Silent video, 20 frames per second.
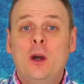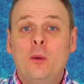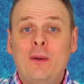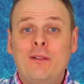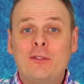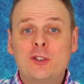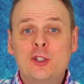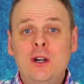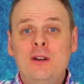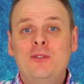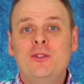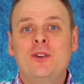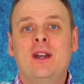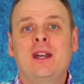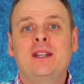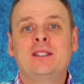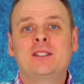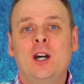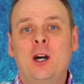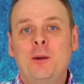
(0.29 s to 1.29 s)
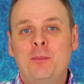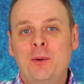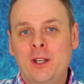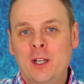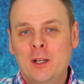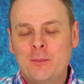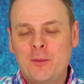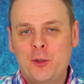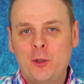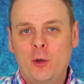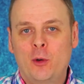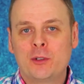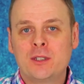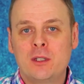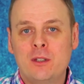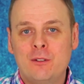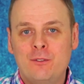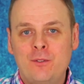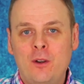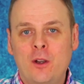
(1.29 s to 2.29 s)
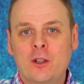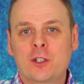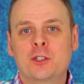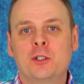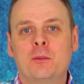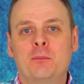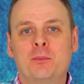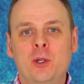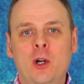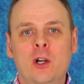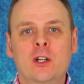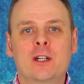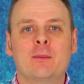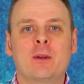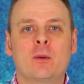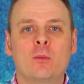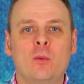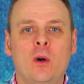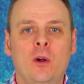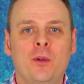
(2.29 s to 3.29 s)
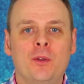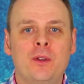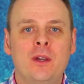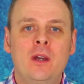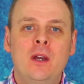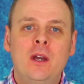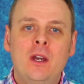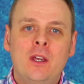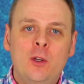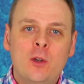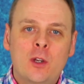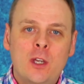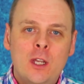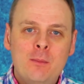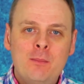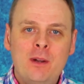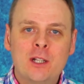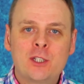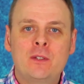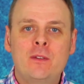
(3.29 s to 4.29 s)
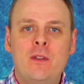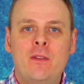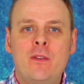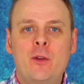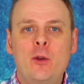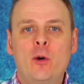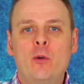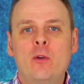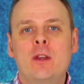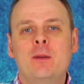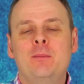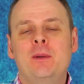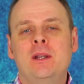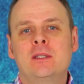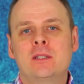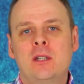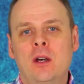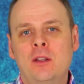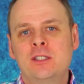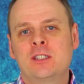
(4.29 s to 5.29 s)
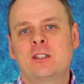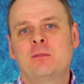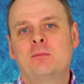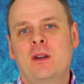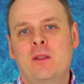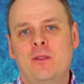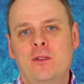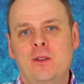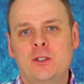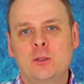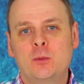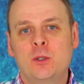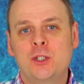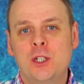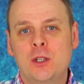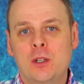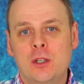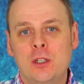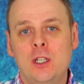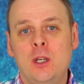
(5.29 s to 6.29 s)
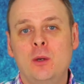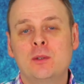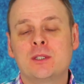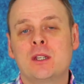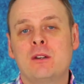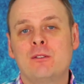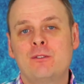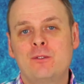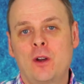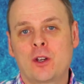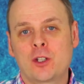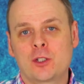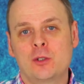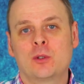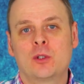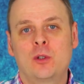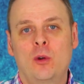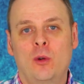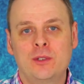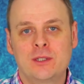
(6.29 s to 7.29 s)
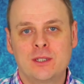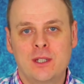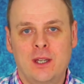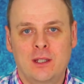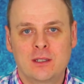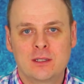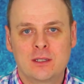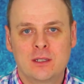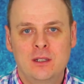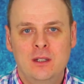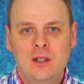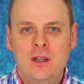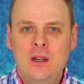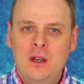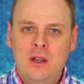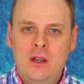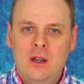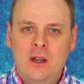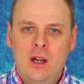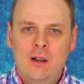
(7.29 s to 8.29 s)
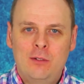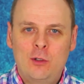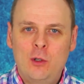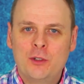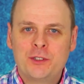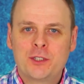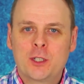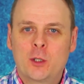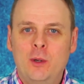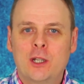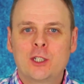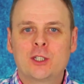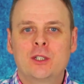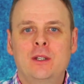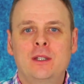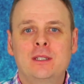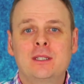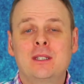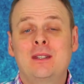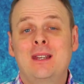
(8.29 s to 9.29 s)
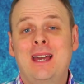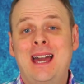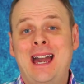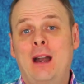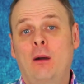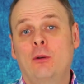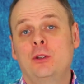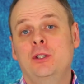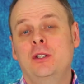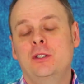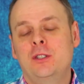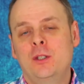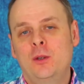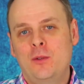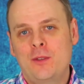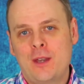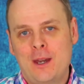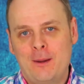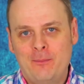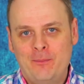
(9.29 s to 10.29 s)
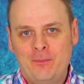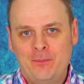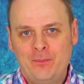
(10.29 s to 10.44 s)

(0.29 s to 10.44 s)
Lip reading: With Java 8 opening up the door to the functional programming world, you can imagine that there'd already be tons of methods which you could use in a functional context. Of course, the question is, how do you do that?